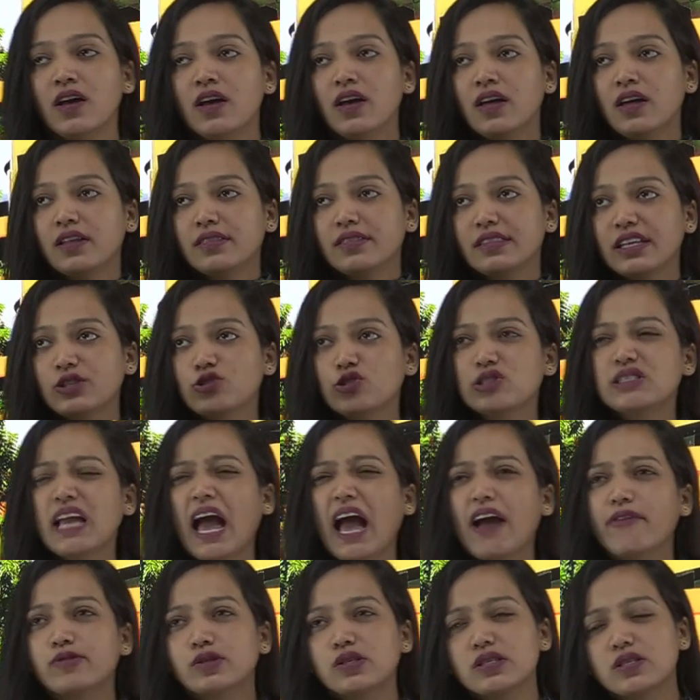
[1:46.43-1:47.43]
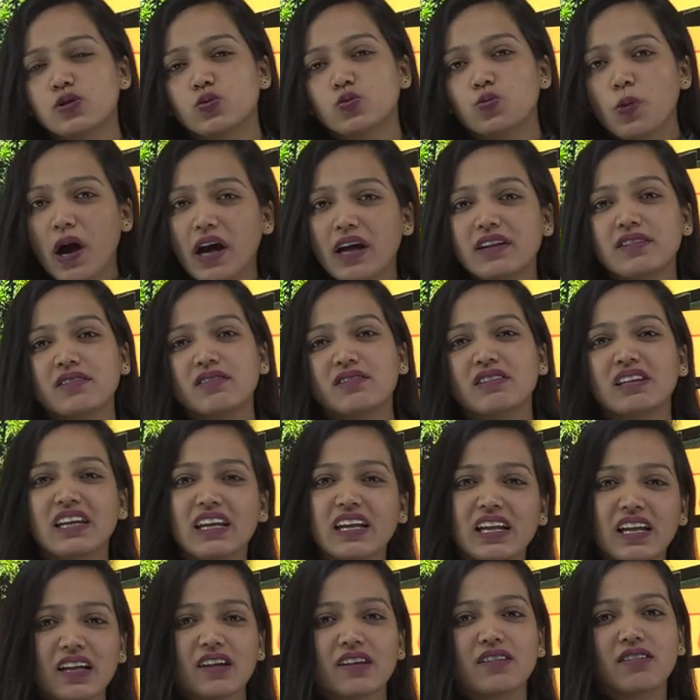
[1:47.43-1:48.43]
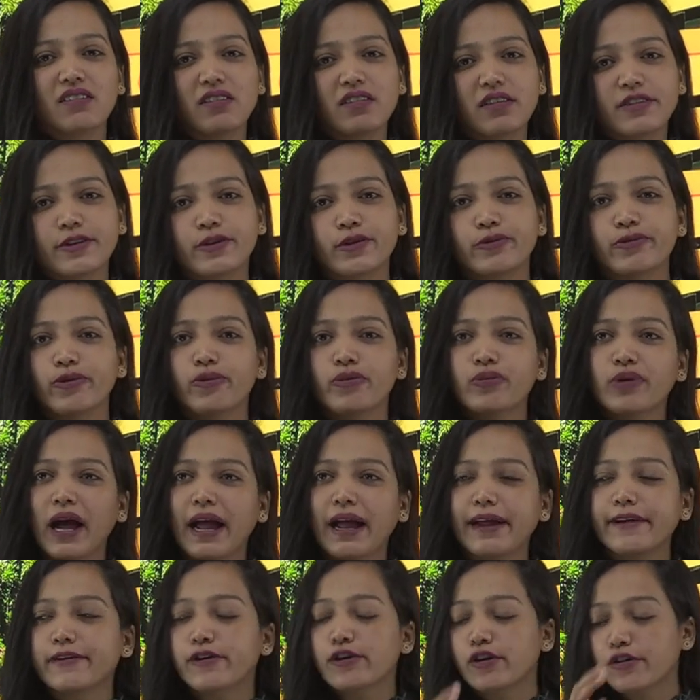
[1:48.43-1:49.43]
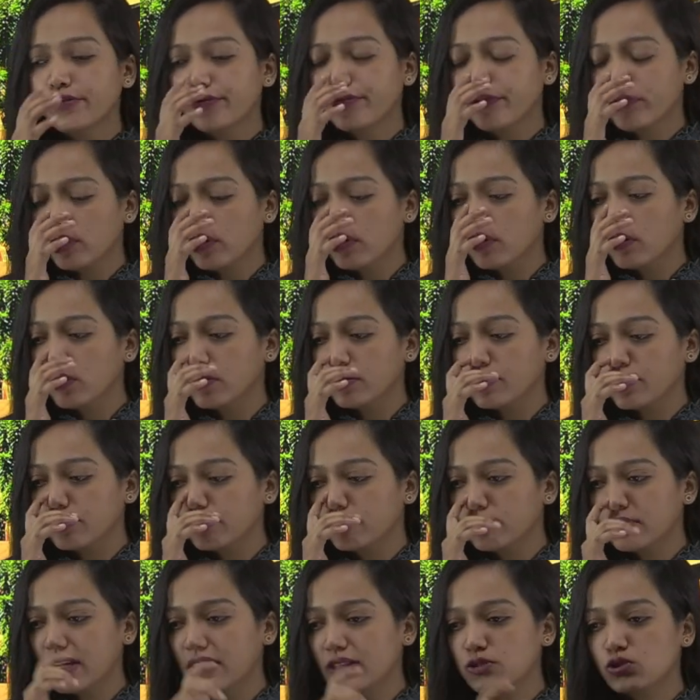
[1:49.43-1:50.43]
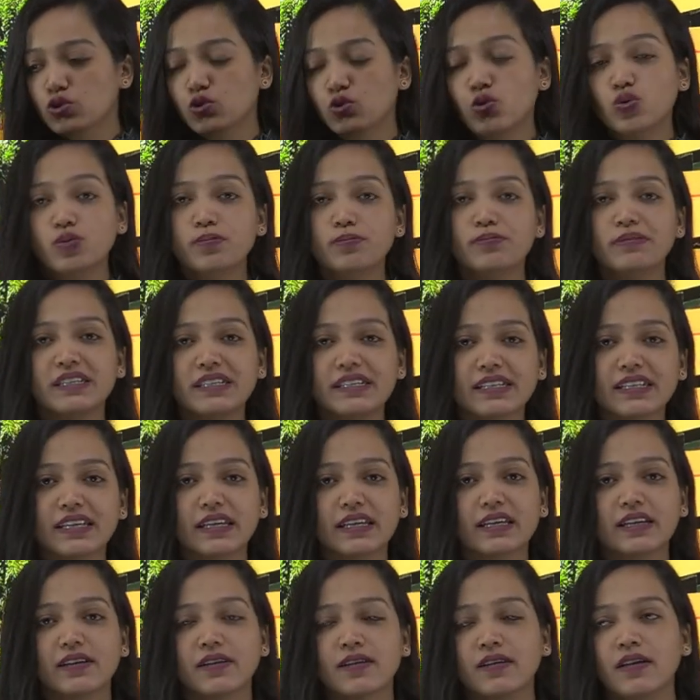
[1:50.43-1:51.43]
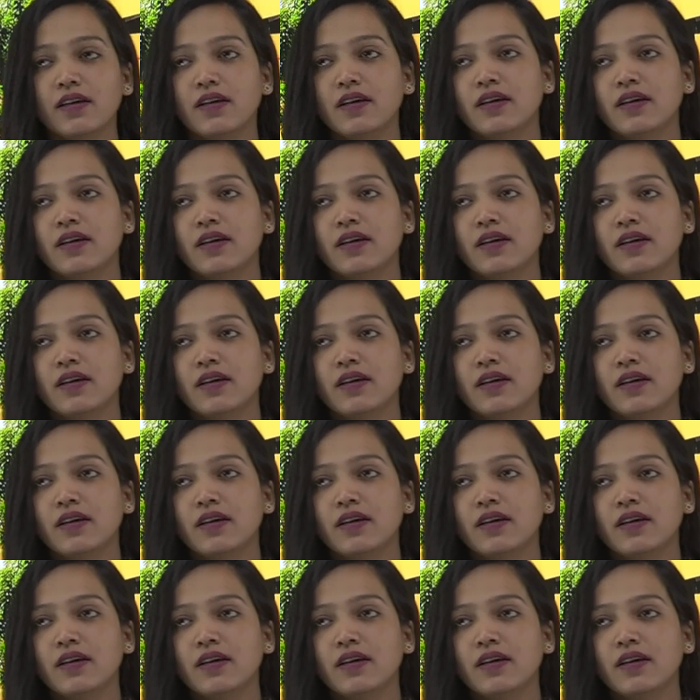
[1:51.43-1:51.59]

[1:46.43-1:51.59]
They just have this one, uh, you know, kind of, uh, you know, that Zoom meeting,